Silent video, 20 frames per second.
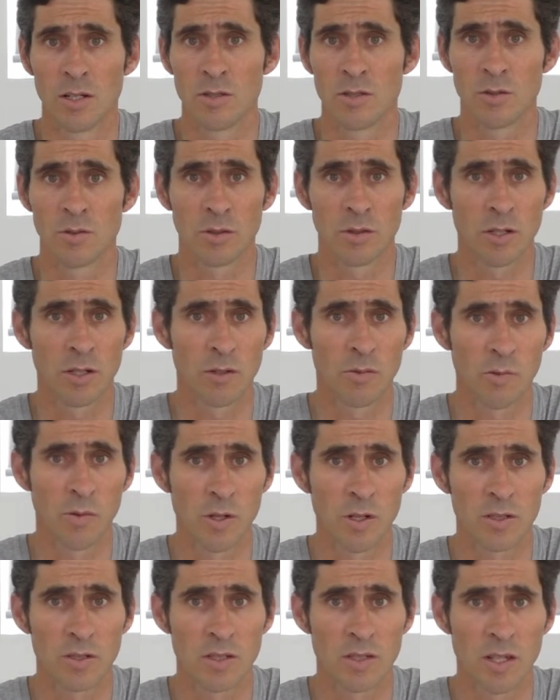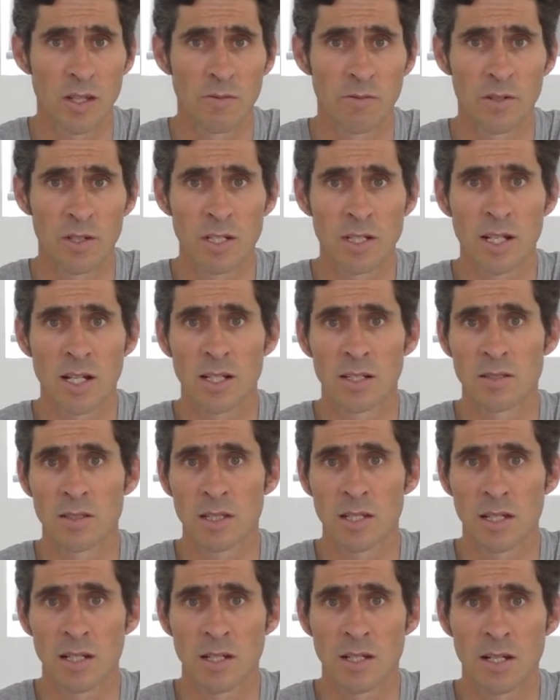do a lot of work to their vineyard to
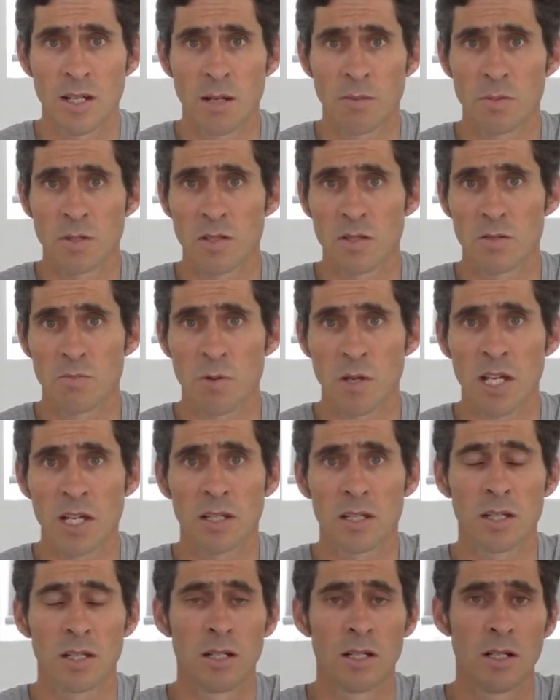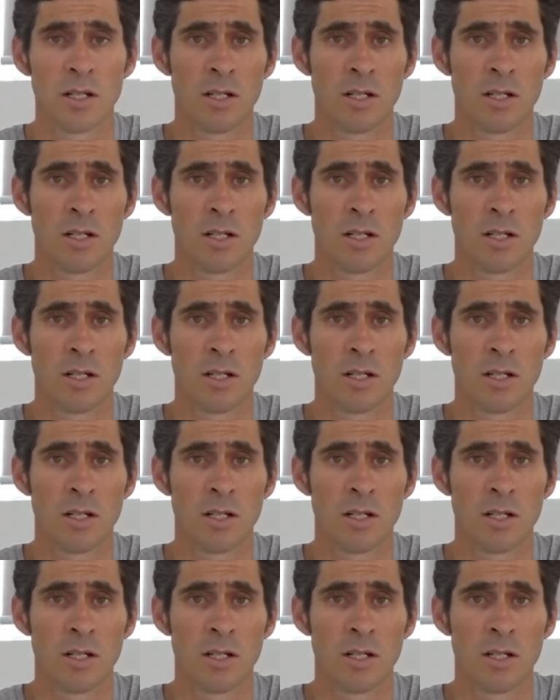get it up to spec.